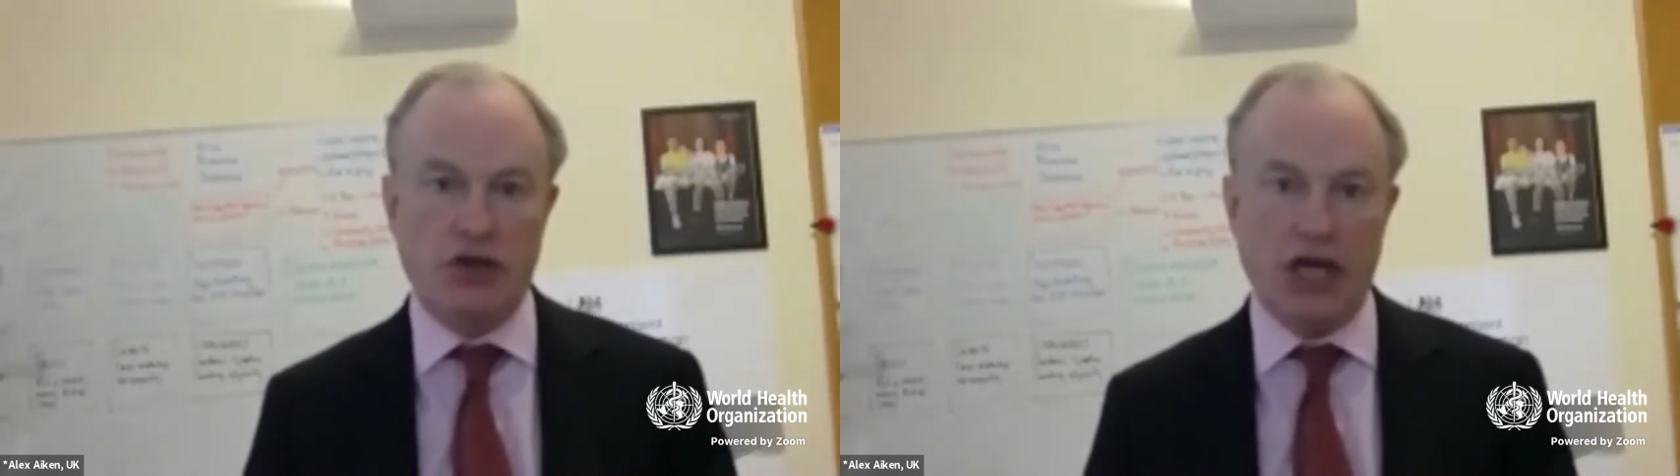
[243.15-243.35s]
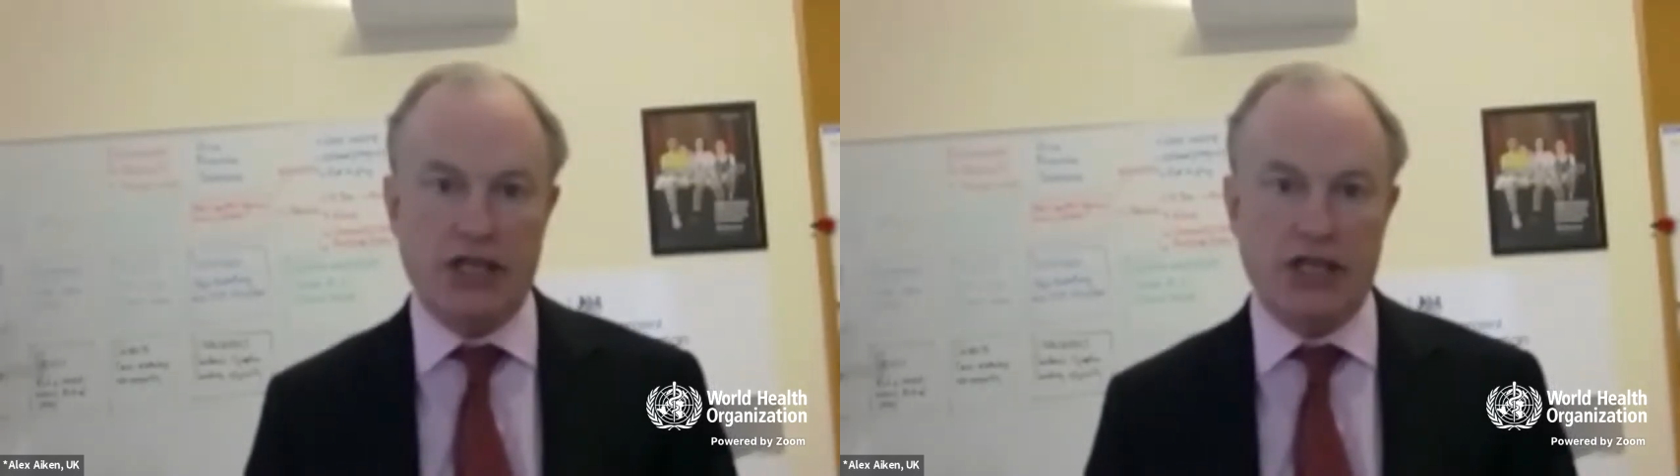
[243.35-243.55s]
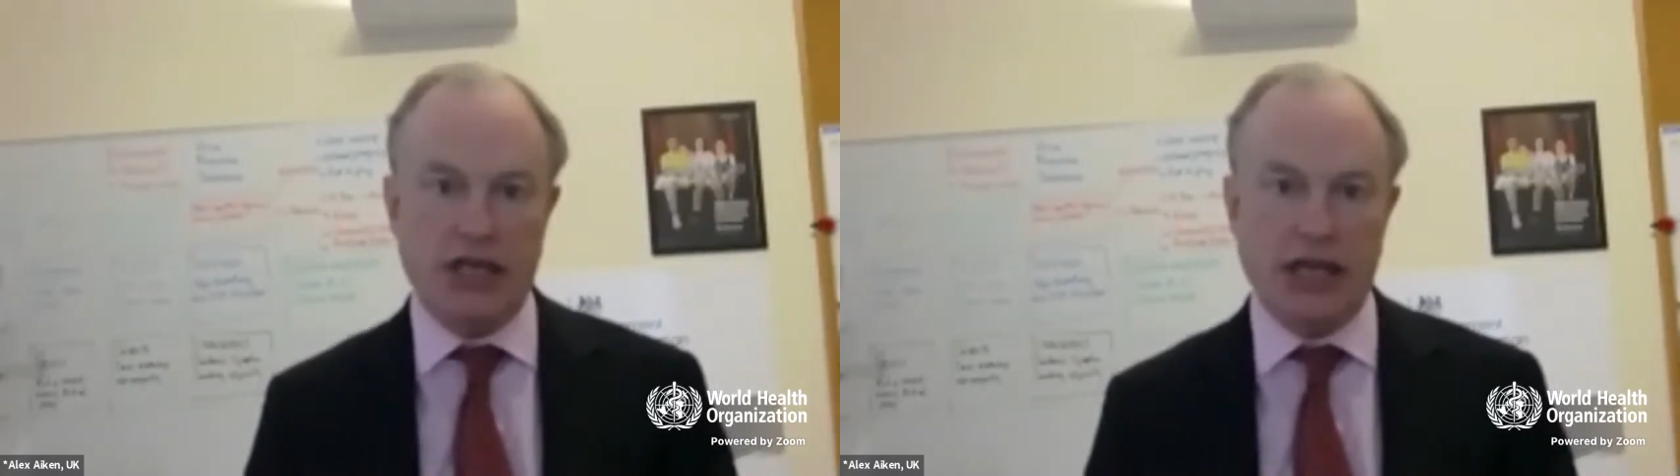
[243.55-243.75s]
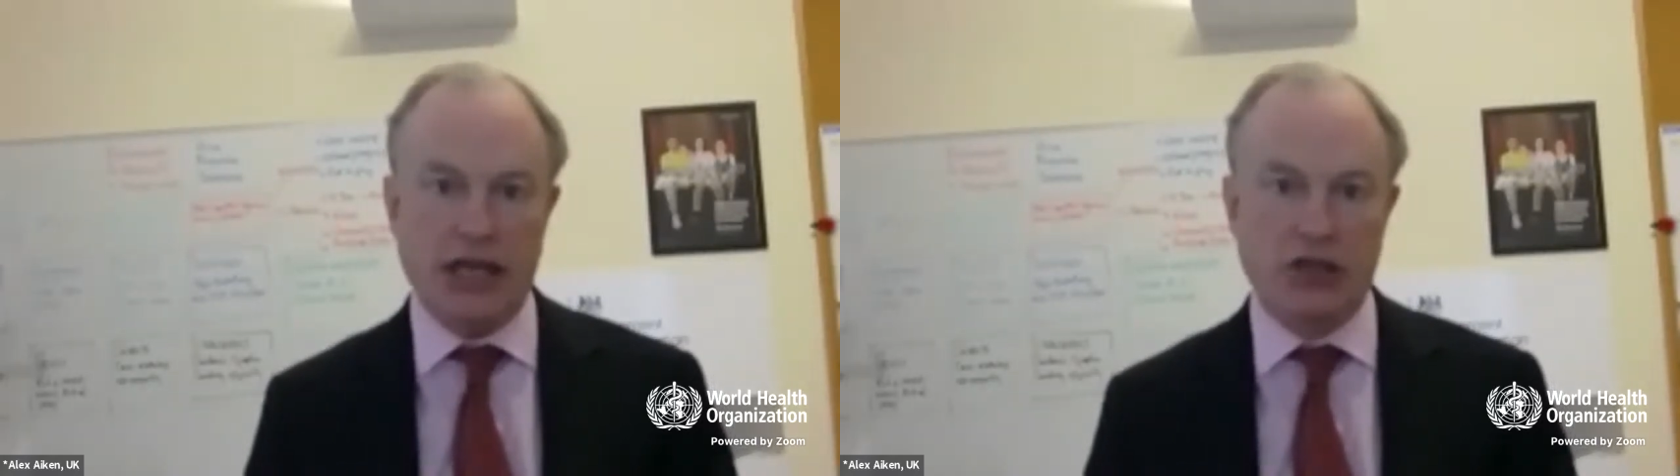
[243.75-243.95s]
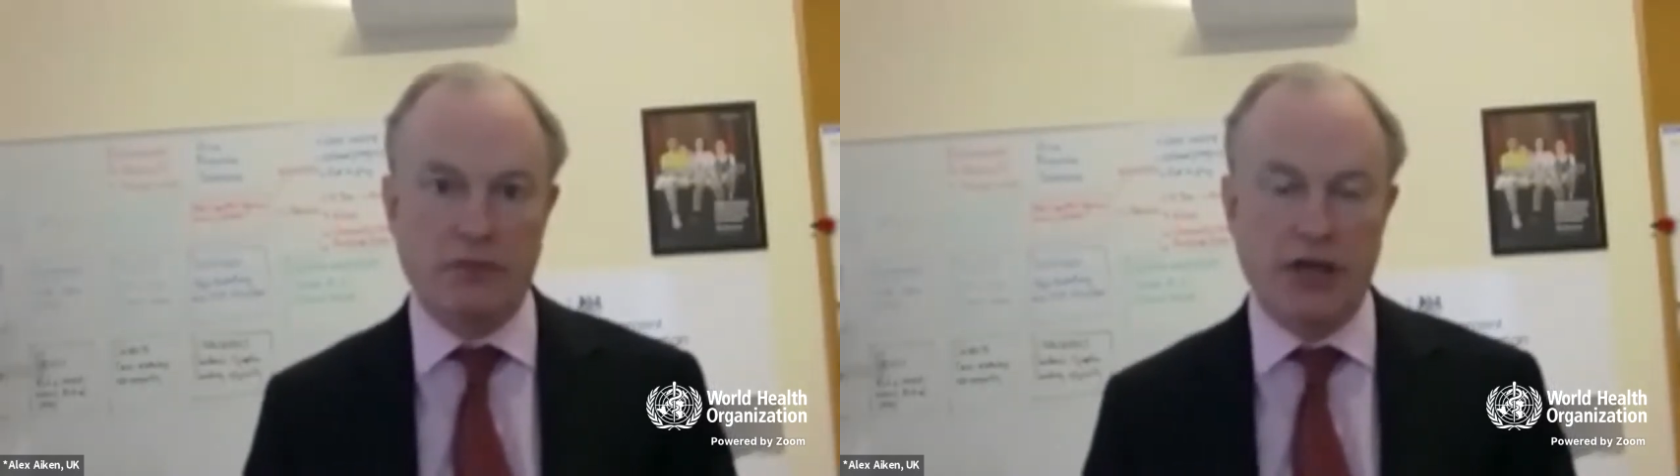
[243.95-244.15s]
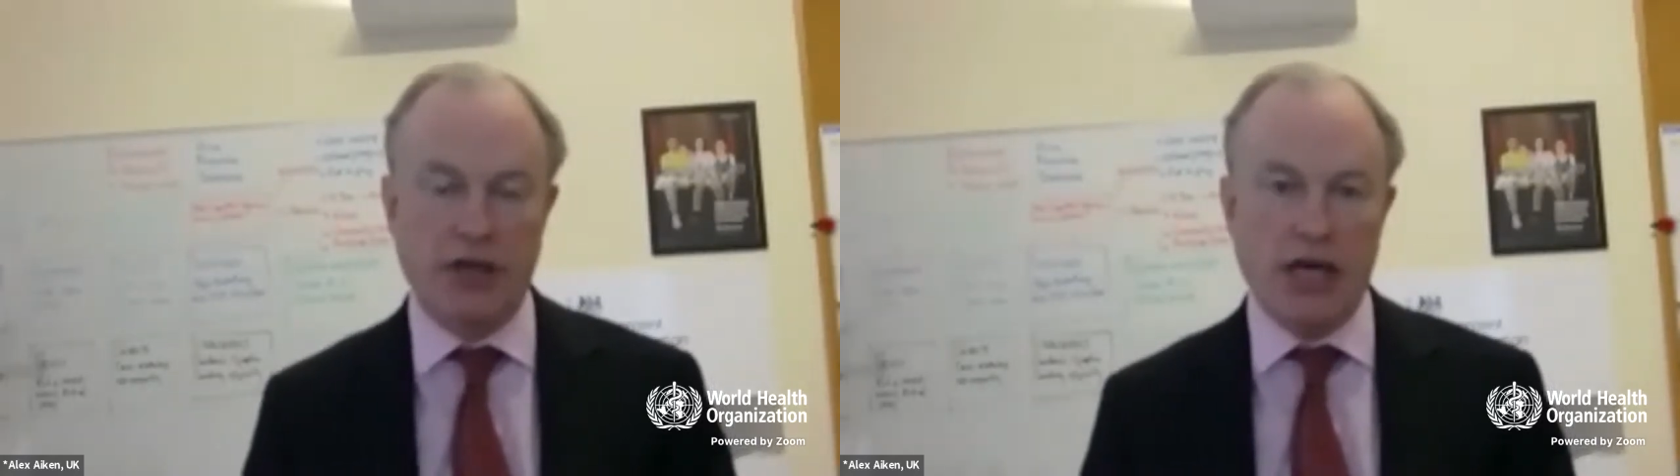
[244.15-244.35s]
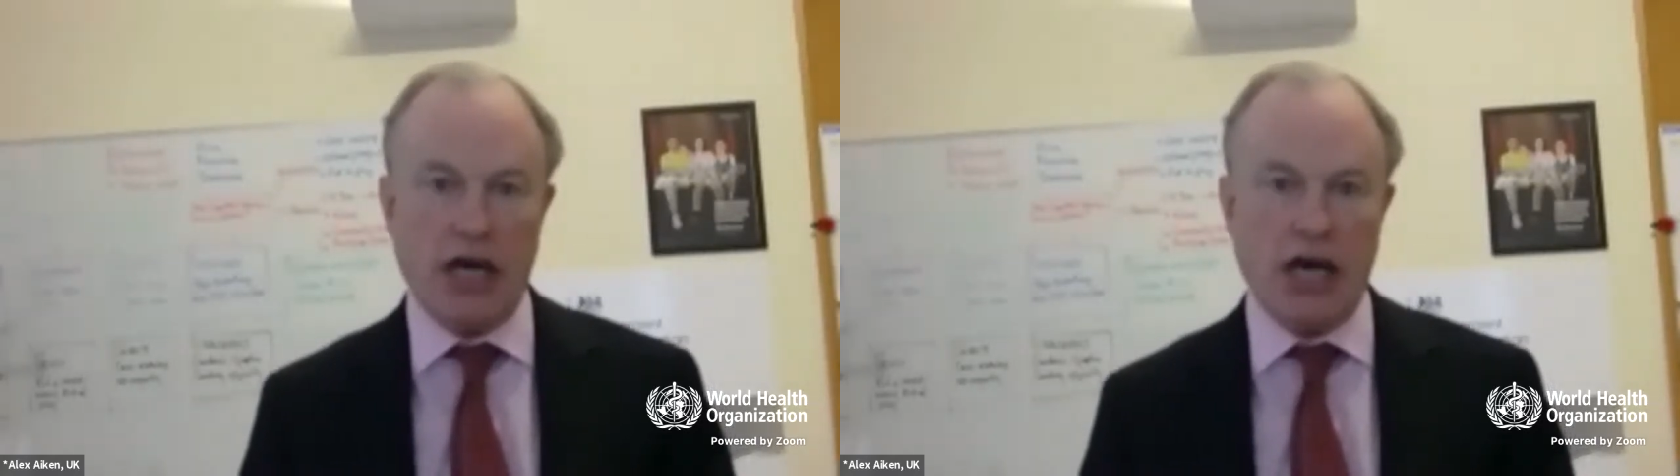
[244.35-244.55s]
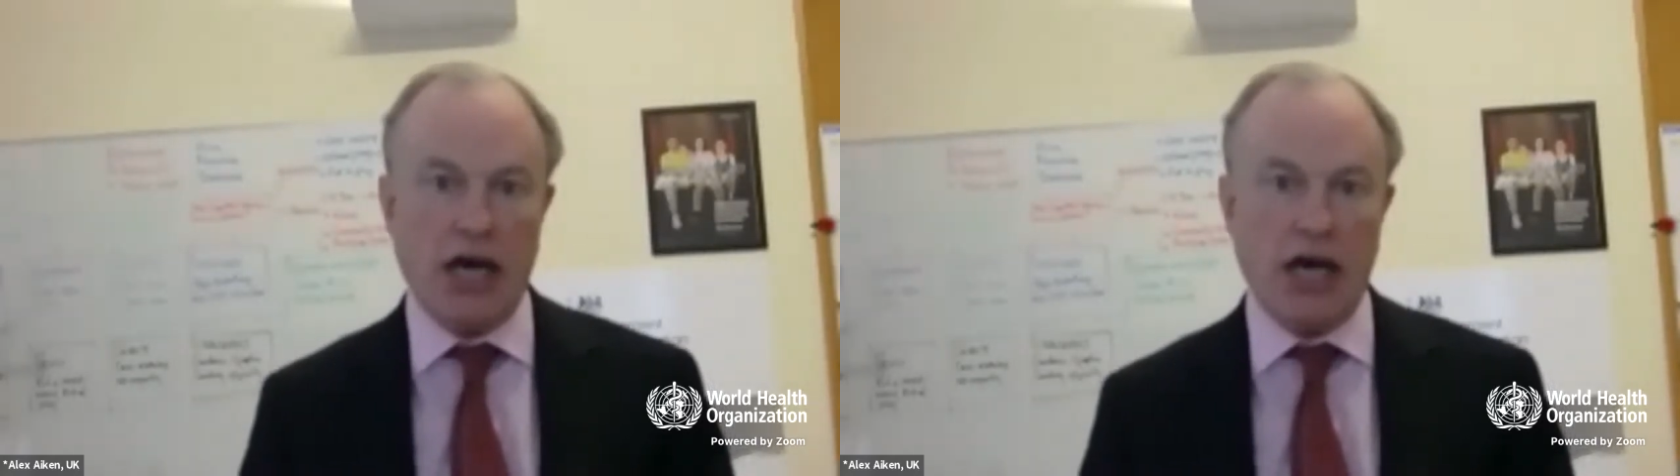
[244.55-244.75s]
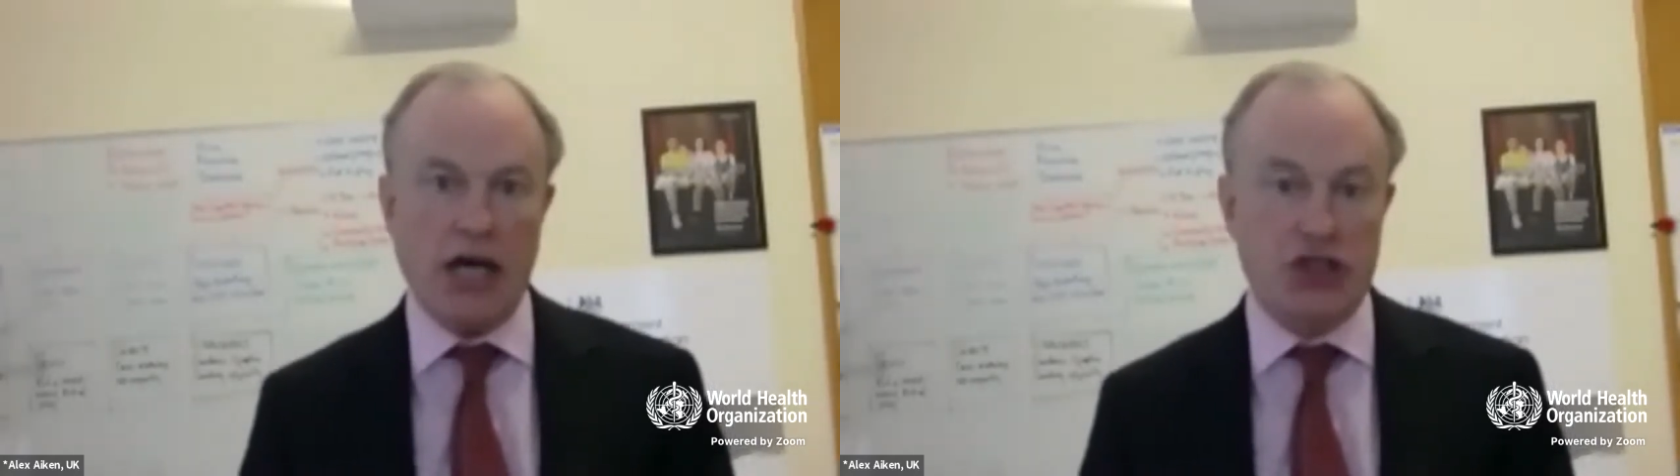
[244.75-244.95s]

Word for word: United Kingdom uh,